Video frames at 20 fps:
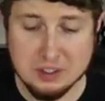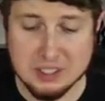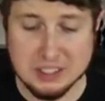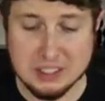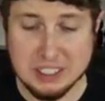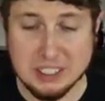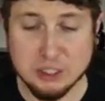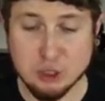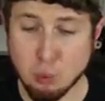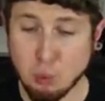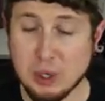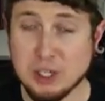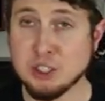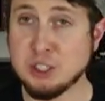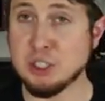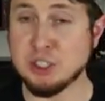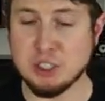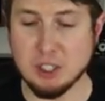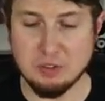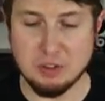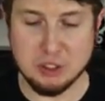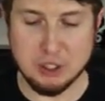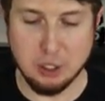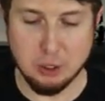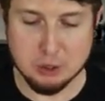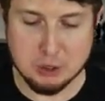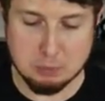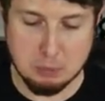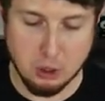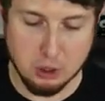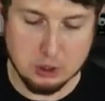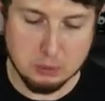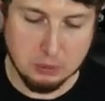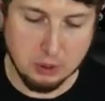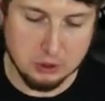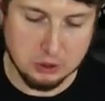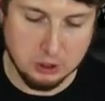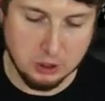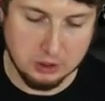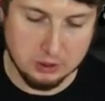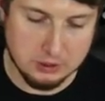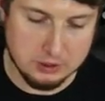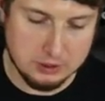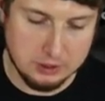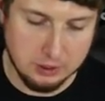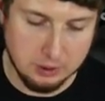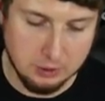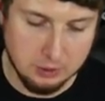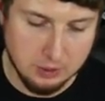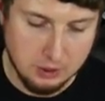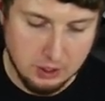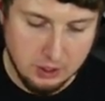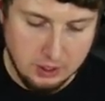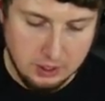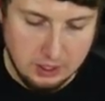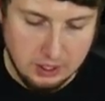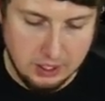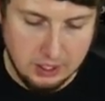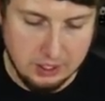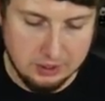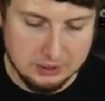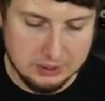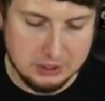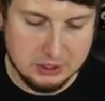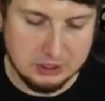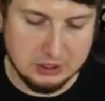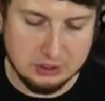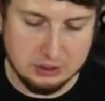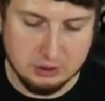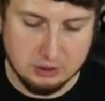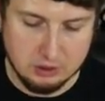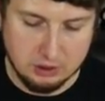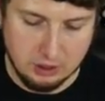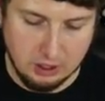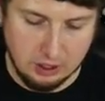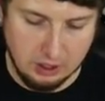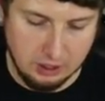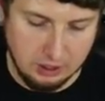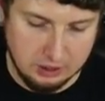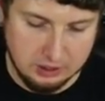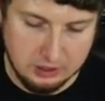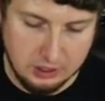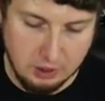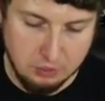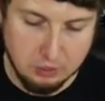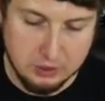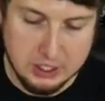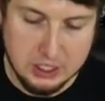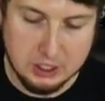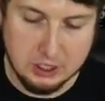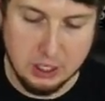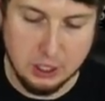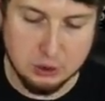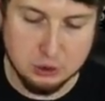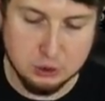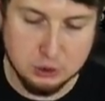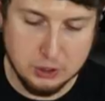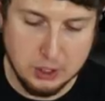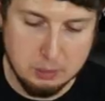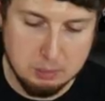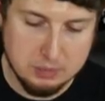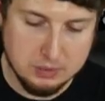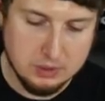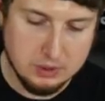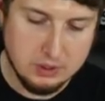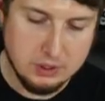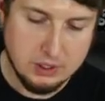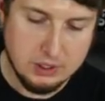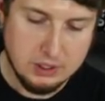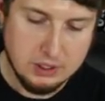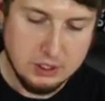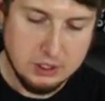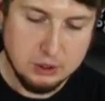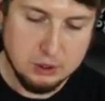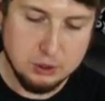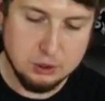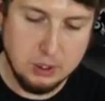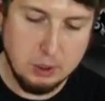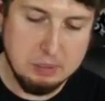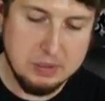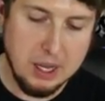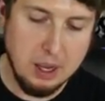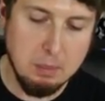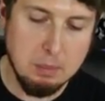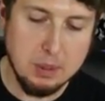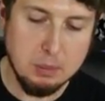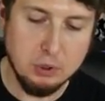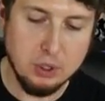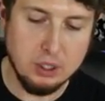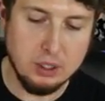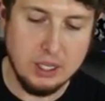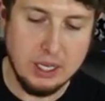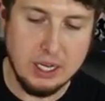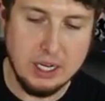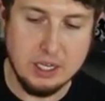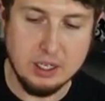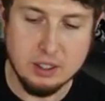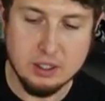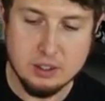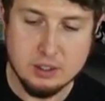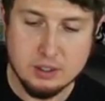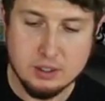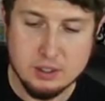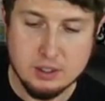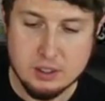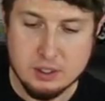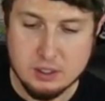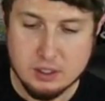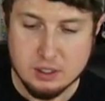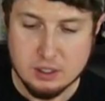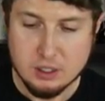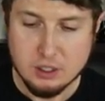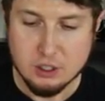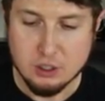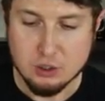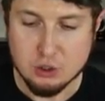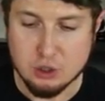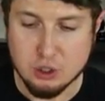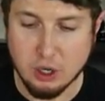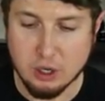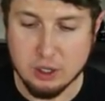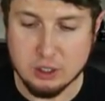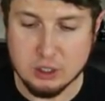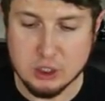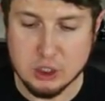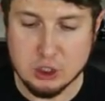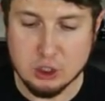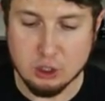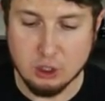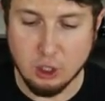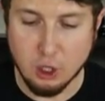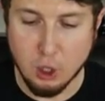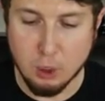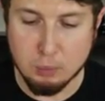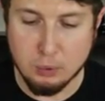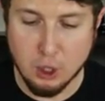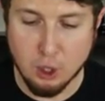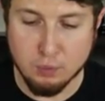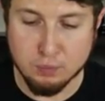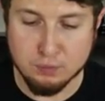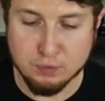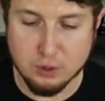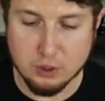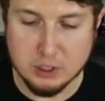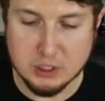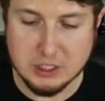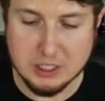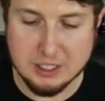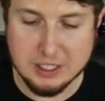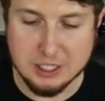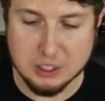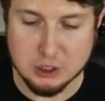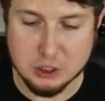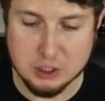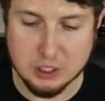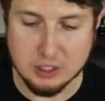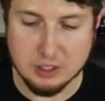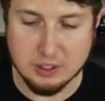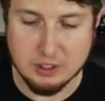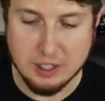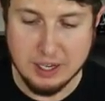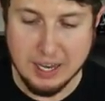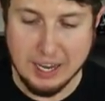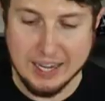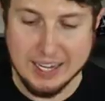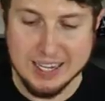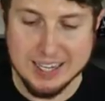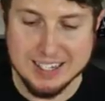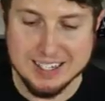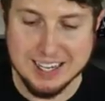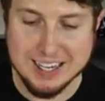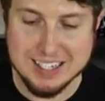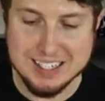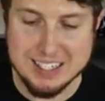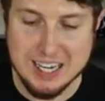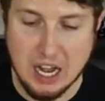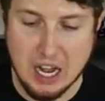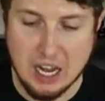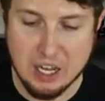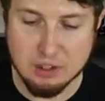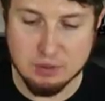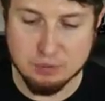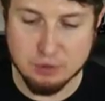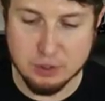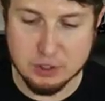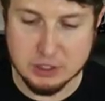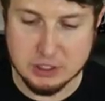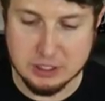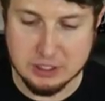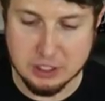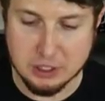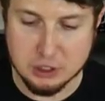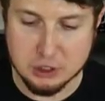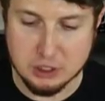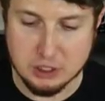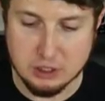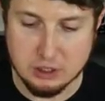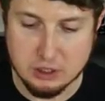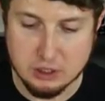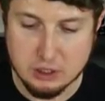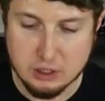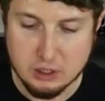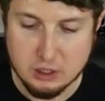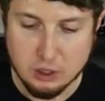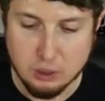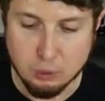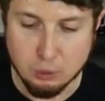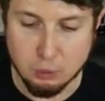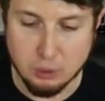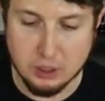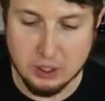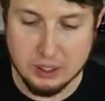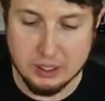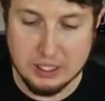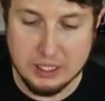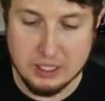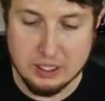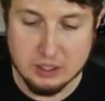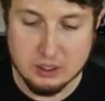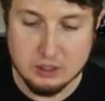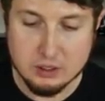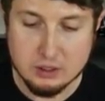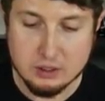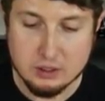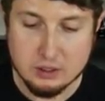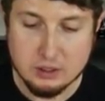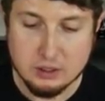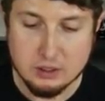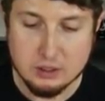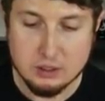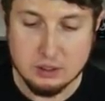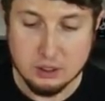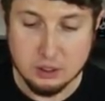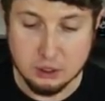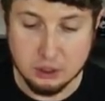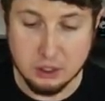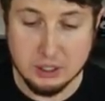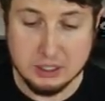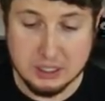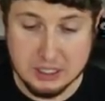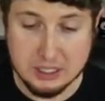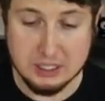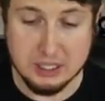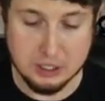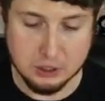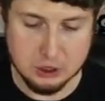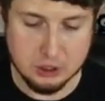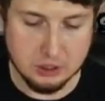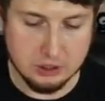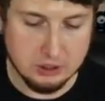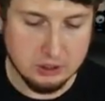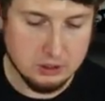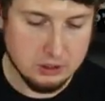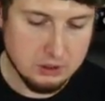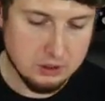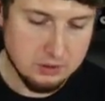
of this is Wizards of the Coast Pokemon cards. So this is definitely a trip down memory lane. Dark Slowbro First Edition and non-first edition. Really good condition.